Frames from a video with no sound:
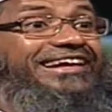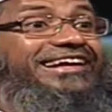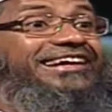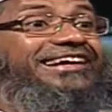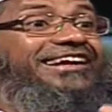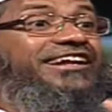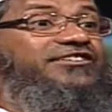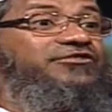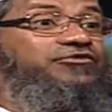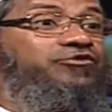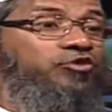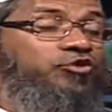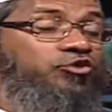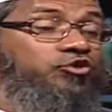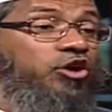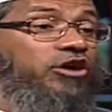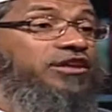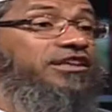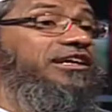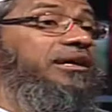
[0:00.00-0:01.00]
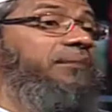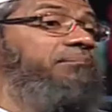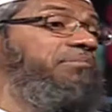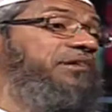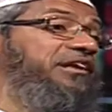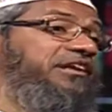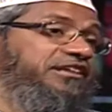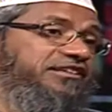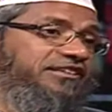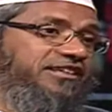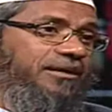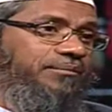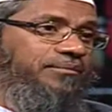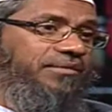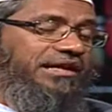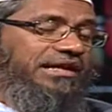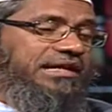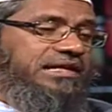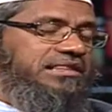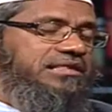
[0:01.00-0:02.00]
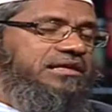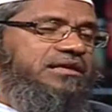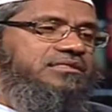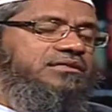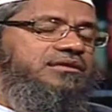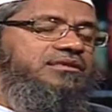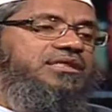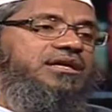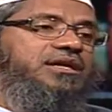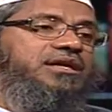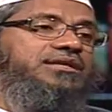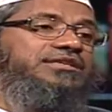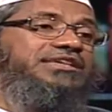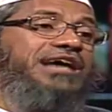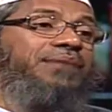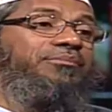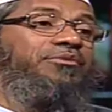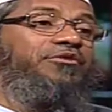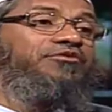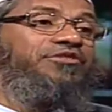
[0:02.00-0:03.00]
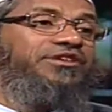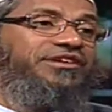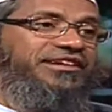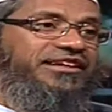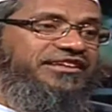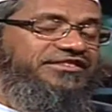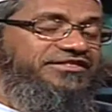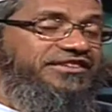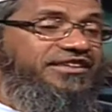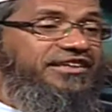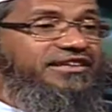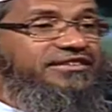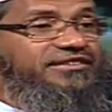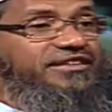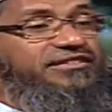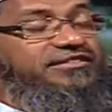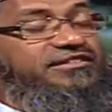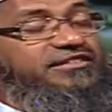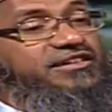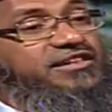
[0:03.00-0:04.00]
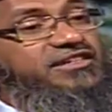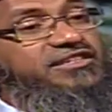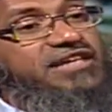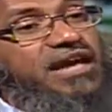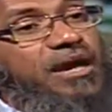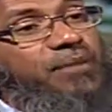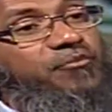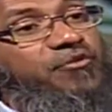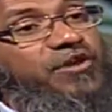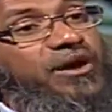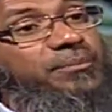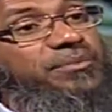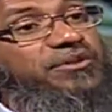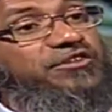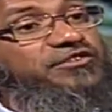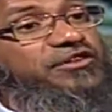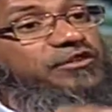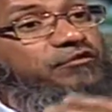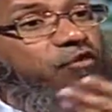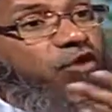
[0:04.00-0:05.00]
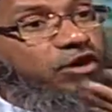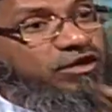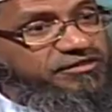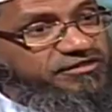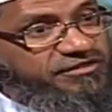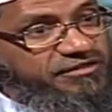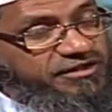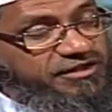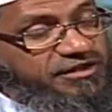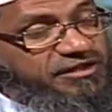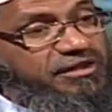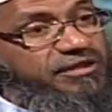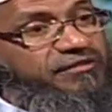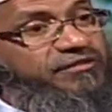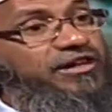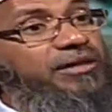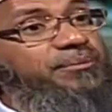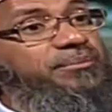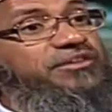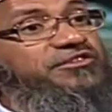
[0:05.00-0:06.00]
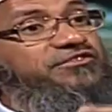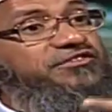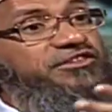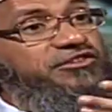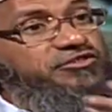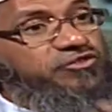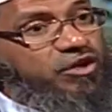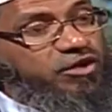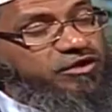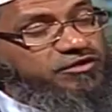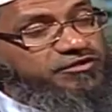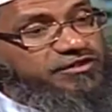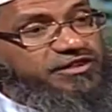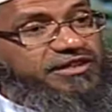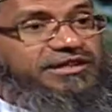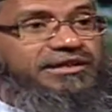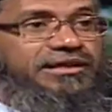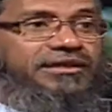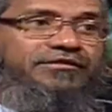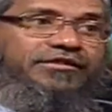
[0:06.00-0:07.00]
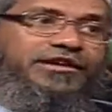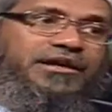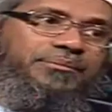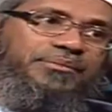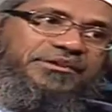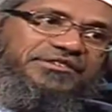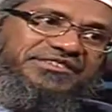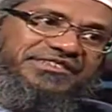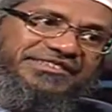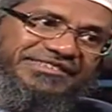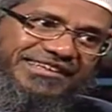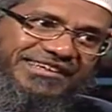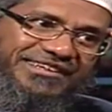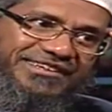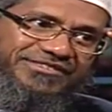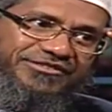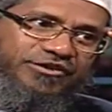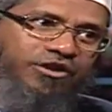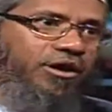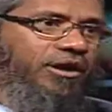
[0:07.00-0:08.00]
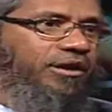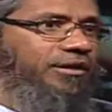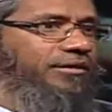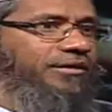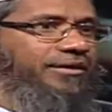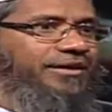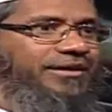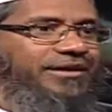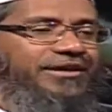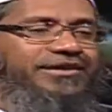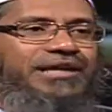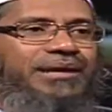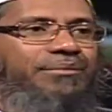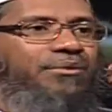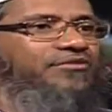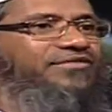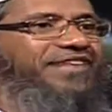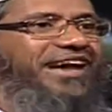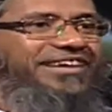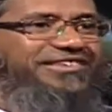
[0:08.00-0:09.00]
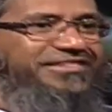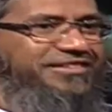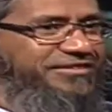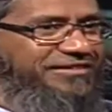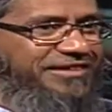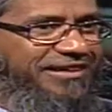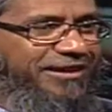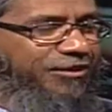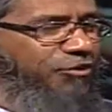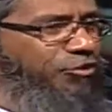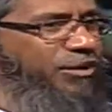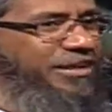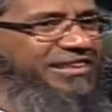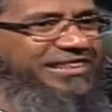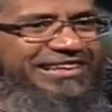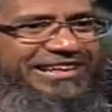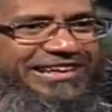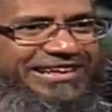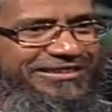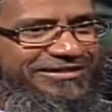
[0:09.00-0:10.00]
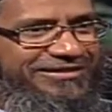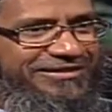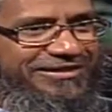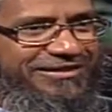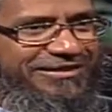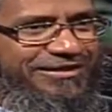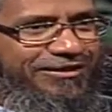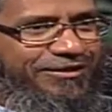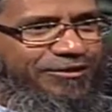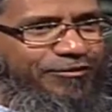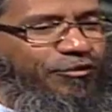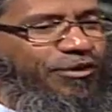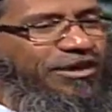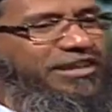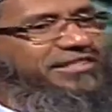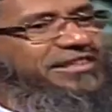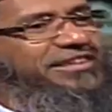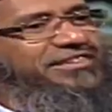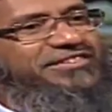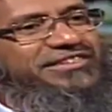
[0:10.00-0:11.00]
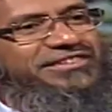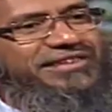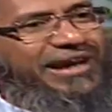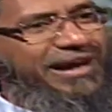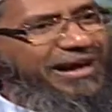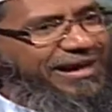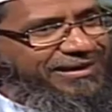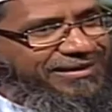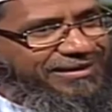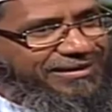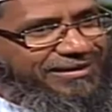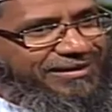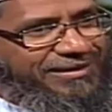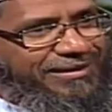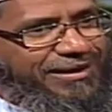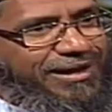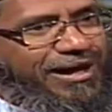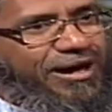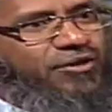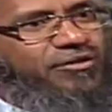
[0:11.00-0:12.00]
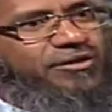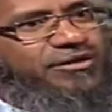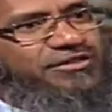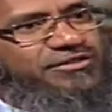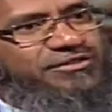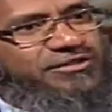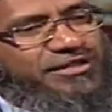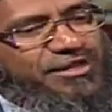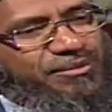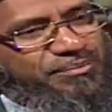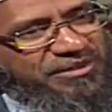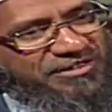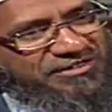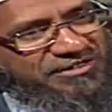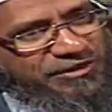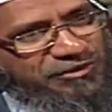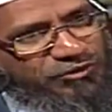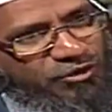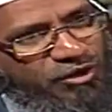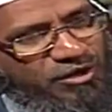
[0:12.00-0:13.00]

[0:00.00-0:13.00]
the dress code, not the complete hijab. This is the hijab of the dress. Then there's the hijab where a person walks, the way a person talks, the way a person thinks, all. Hijab of the eyes is there, lowering the gaze, what he thinks in the heart, how does a person